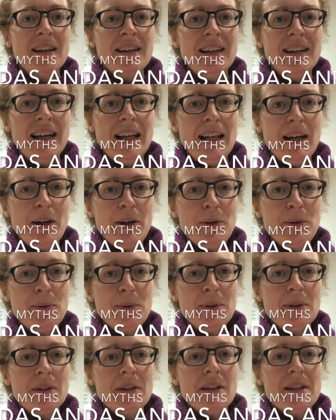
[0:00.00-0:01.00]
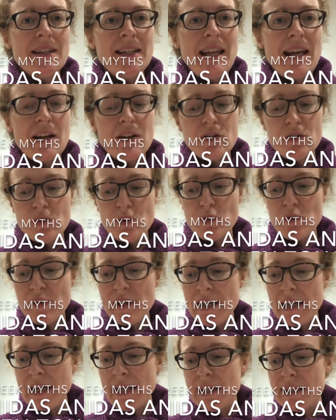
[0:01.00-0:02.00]
Hello, the next story
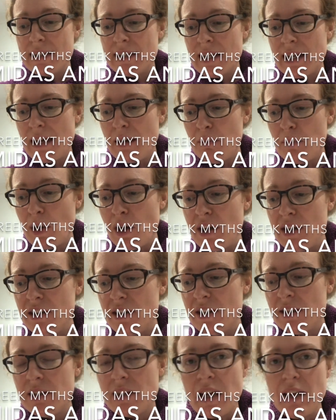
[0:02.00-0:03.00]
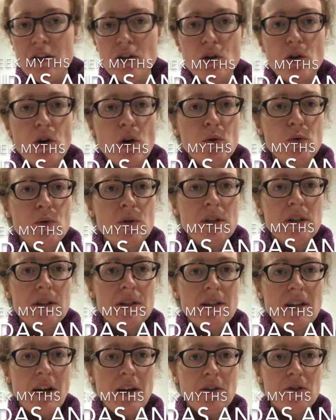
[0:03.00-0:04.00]
is King Midas and the Golden
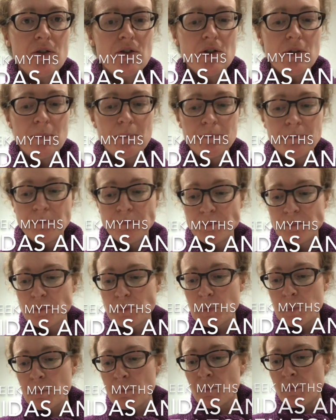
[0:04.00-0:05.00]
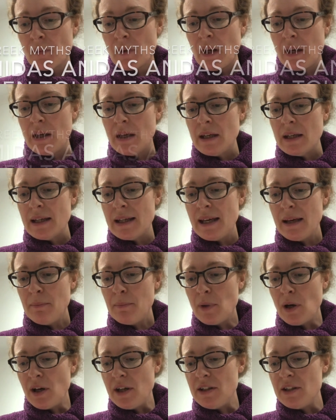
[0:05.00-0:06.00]
Touch. King
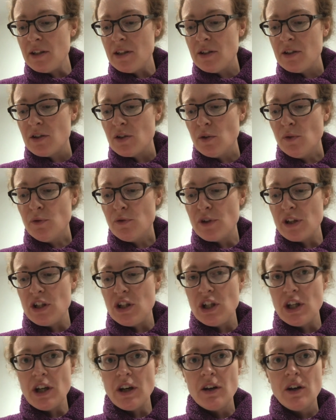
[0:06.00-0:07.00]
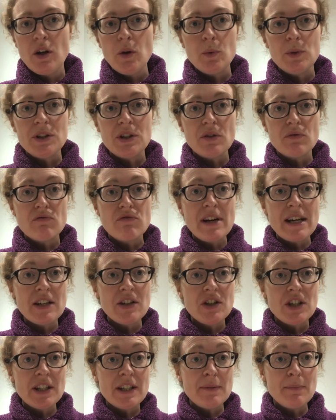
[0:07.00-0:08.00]
Midas of Phrygia was the
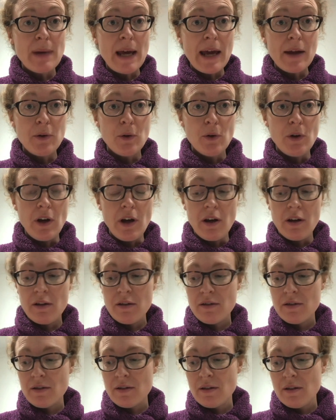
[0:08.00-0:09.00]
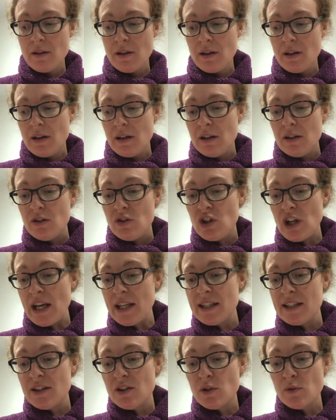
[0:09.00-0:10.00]
richest man on earth.
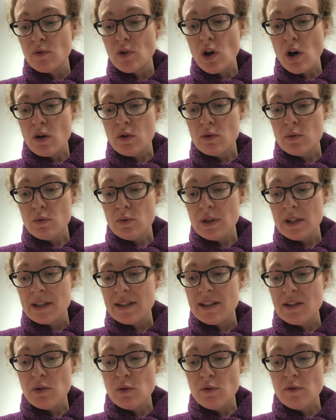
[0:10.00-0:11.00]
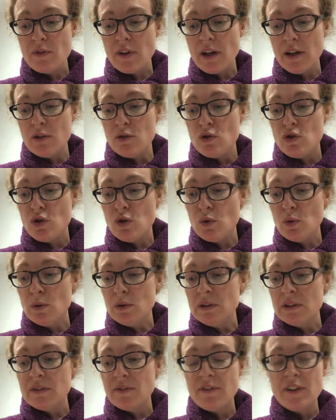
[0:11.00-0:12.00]
Chests of gold, silver and
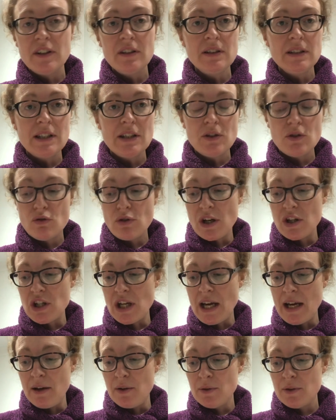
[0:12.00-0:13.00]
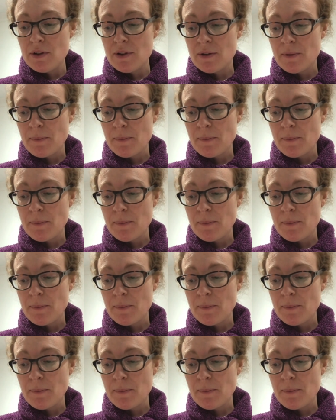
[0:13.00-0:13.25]
jewels filled his treasure house.